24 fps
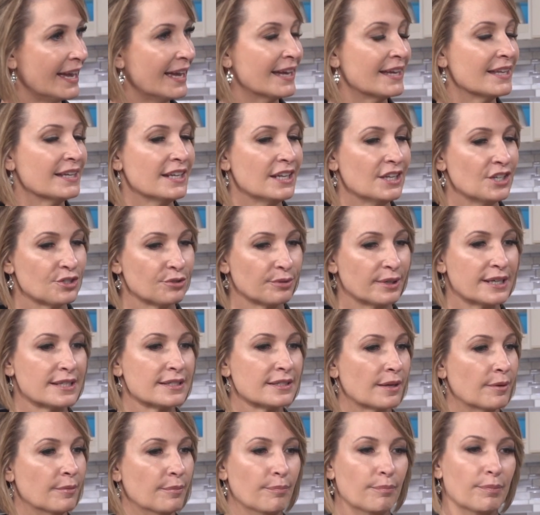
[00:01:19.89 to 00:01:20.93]
and he drinks
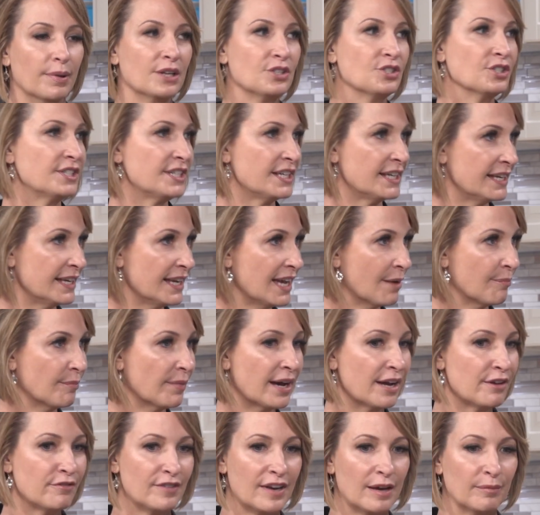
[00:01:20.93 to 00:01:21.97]
a bunch of tea, and
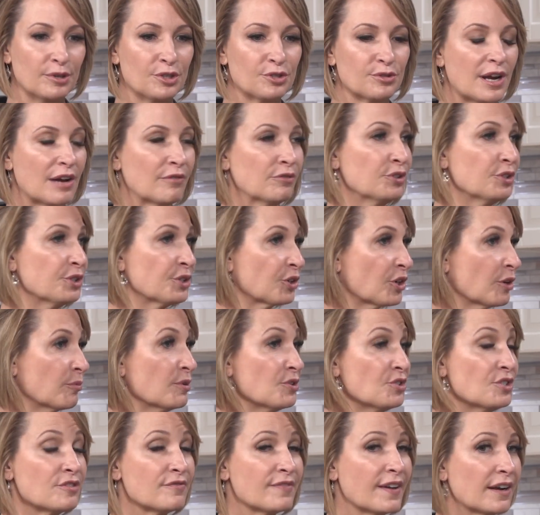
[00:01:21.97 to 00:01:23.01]
my family traveled to Europe.
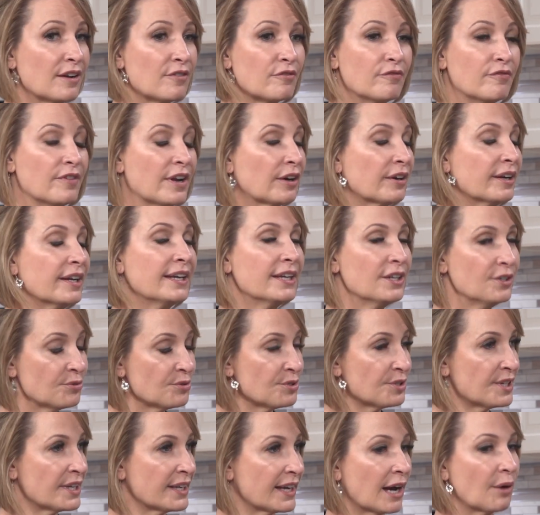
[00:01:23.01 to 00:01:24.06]
We just found it very
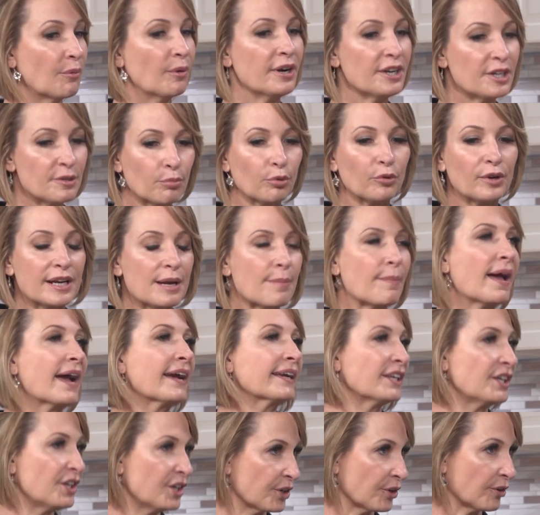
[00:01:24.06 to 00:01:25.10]
interesting. I wanted to bring it
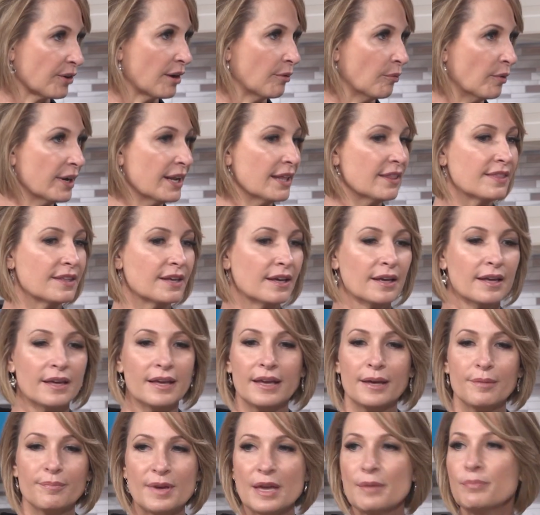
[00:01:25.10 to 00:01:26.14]
back here. I wanted yeah. the
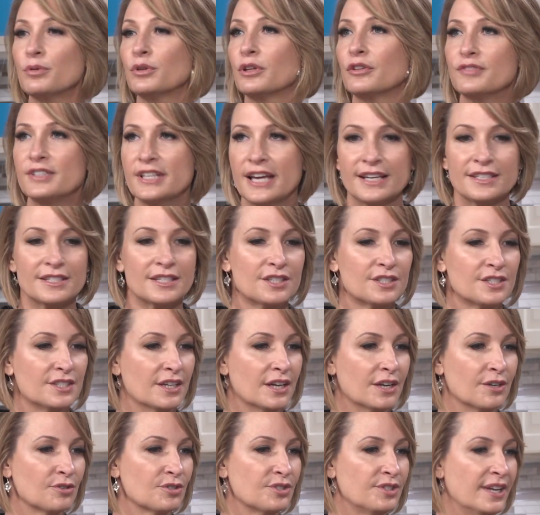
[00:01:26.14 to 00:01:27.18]
people of Texas to
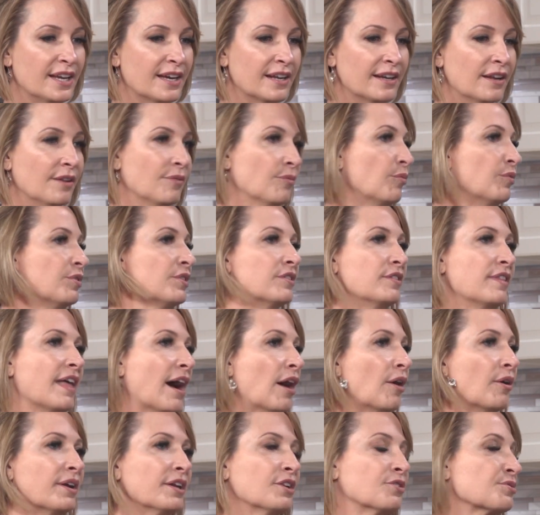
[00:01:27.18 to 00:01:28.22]
understand
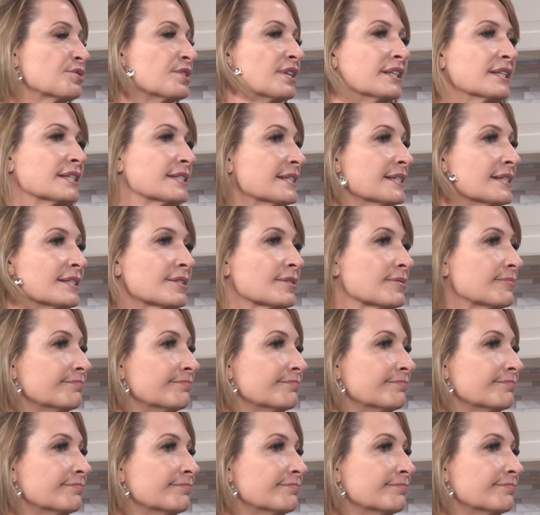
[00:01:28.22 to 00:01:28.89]
how interesting this is.